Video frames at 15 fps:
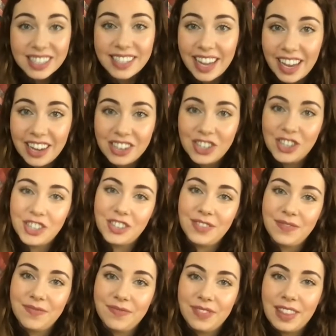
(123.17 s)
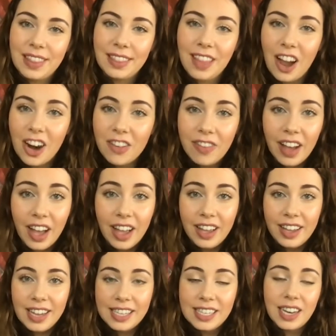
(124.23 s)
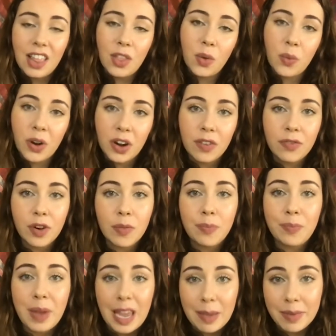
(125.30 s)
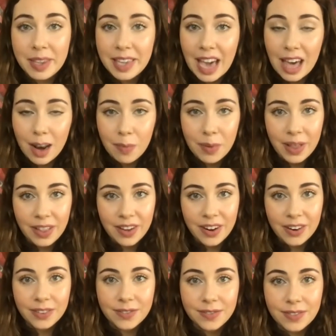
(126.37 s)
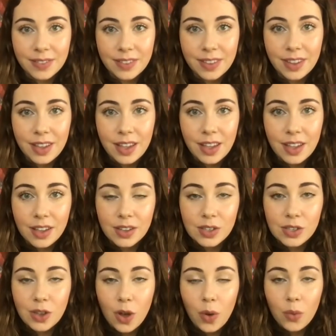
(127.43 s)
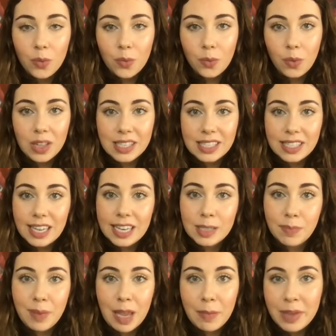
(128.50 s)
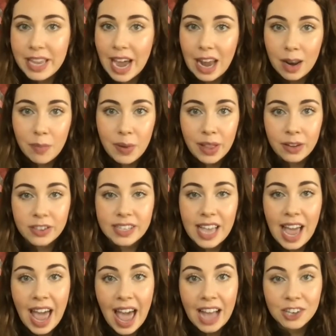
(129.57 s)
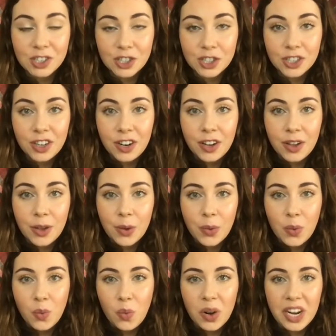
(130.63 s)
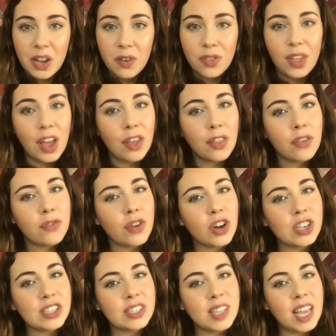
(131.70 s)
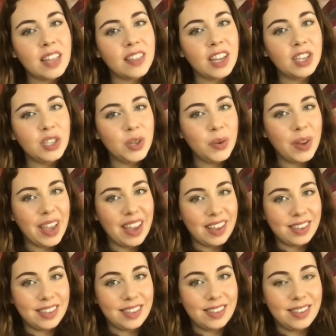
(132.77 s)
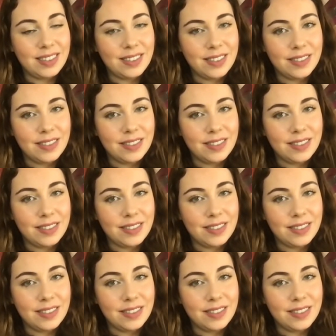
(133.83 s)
stage. Larva is another word for baby caterpillar. So once these baby caterpillars hatch, what do you think the first thing they do is?